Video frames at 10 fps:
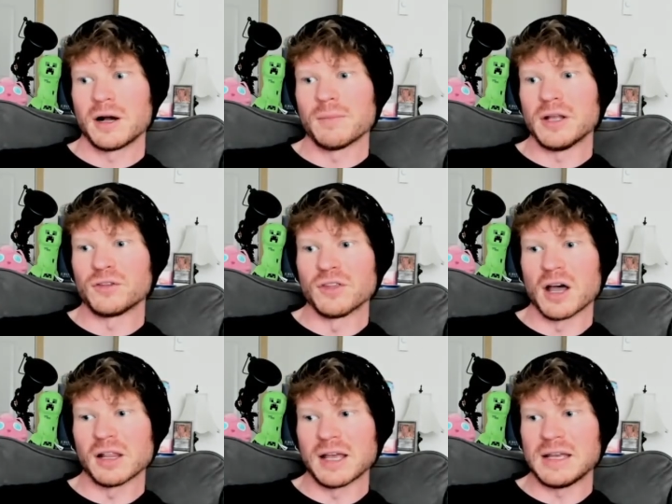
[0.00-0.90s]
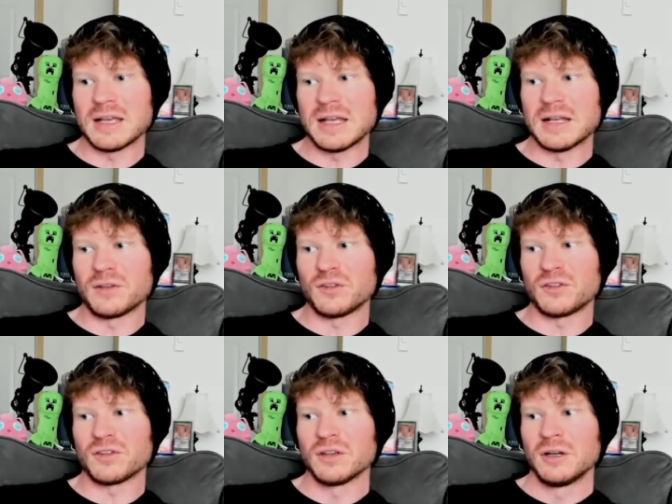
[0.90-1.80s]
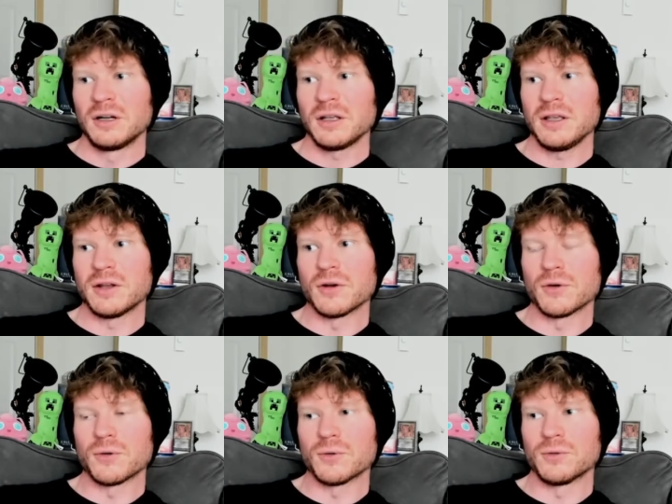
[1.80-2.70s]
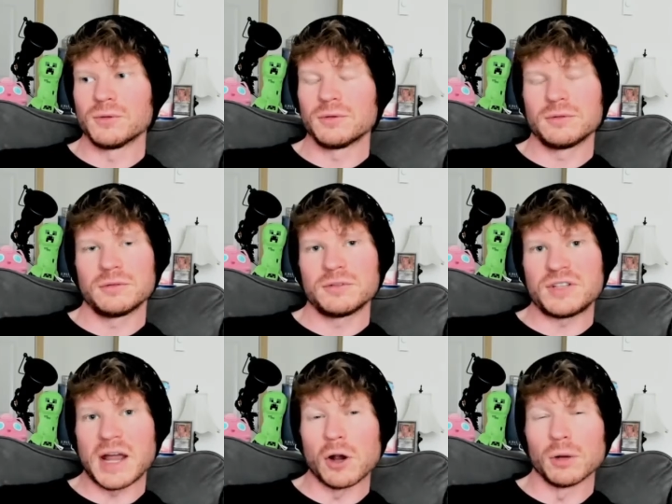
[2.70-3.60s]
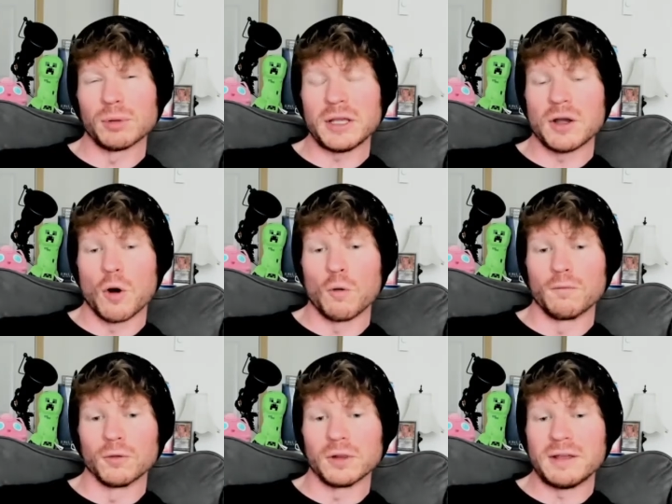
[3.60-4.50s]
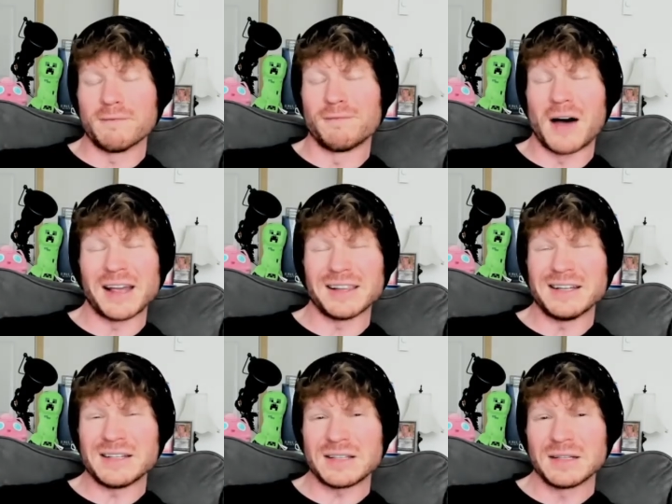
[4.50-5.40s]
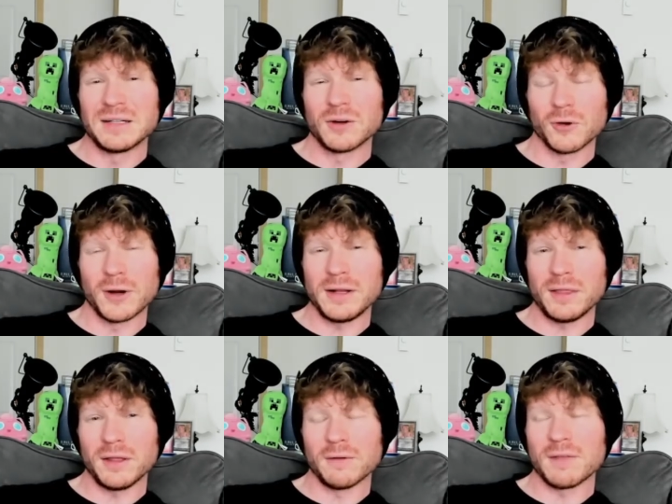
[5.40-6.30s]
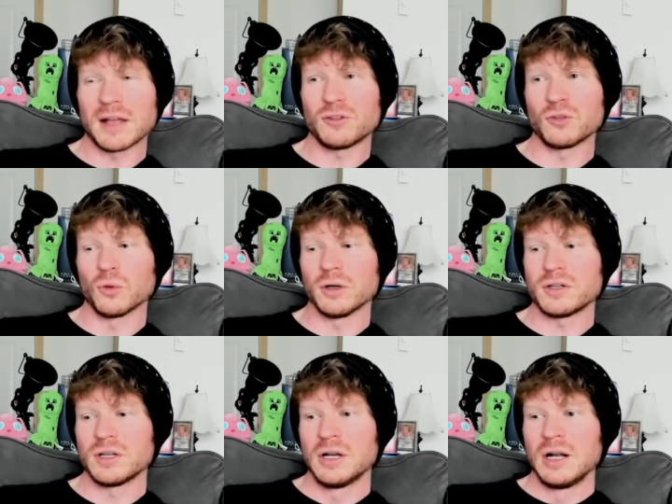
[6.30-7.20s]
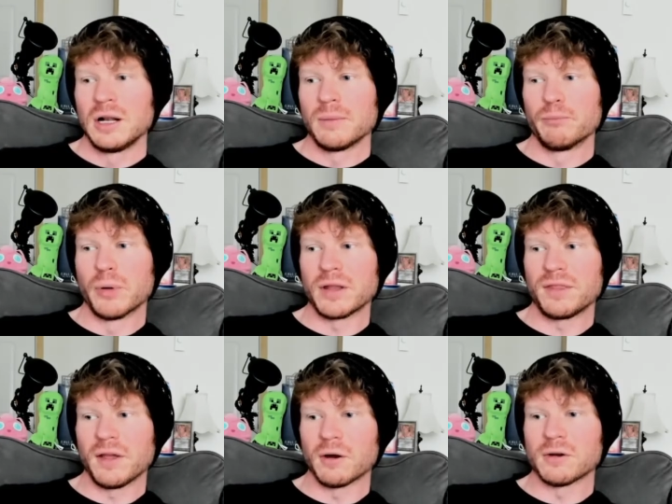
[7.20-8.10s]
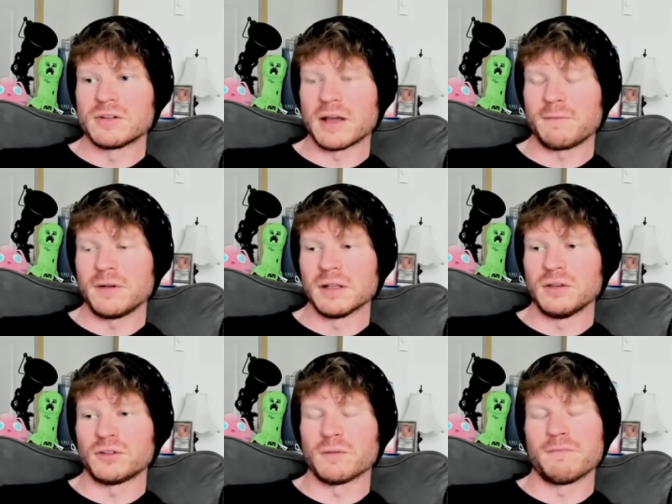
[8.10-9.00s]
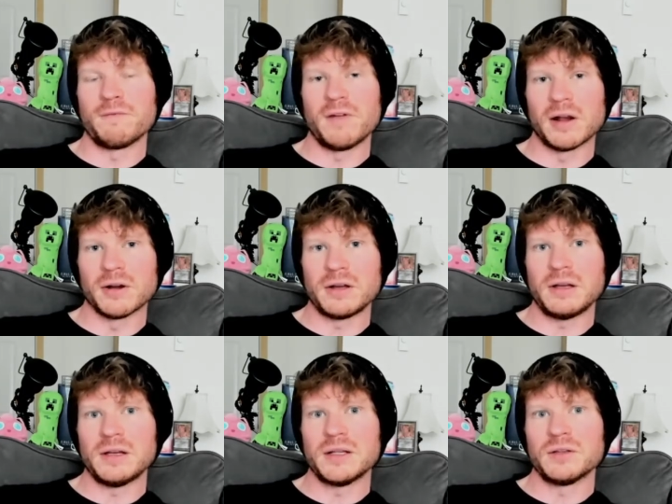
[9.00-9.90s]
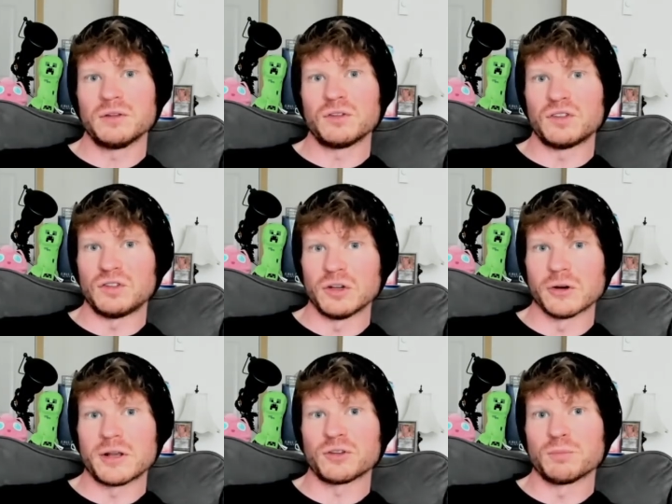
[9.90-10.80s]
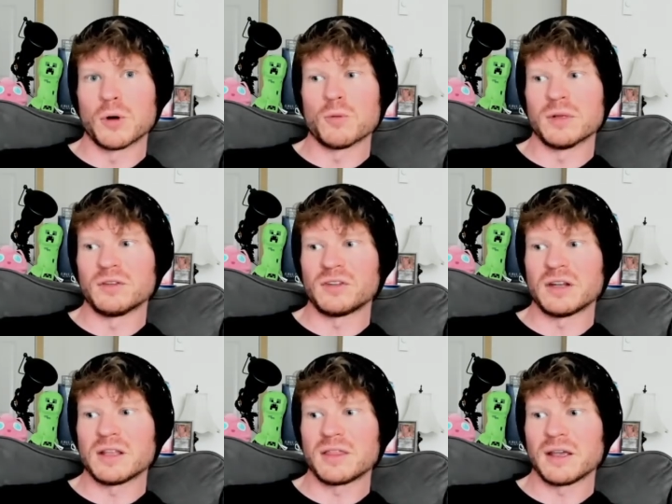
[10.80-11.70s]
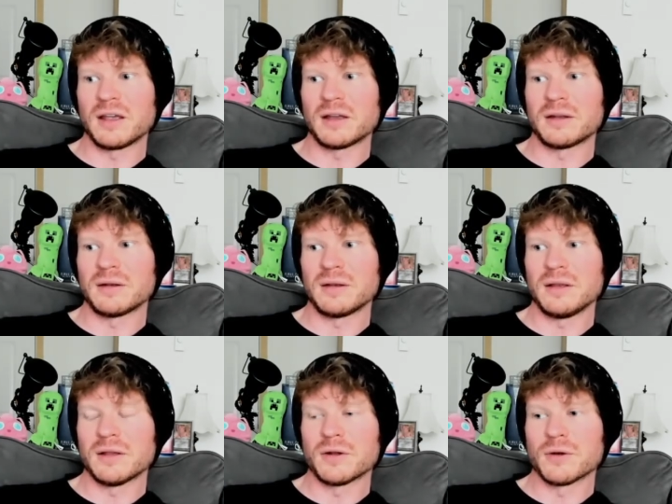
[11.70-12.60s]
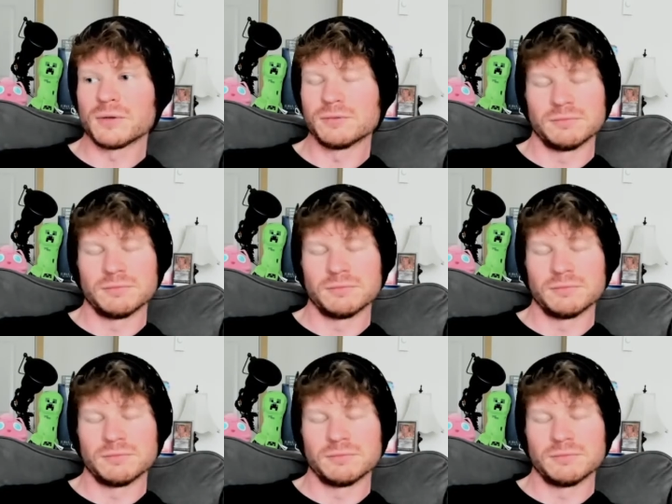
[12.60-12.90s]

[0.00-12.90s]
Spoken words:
It's not like it's, you know, terribly overly violent or anything of that sort, but there are definitely some very serious moments in it that can, you know,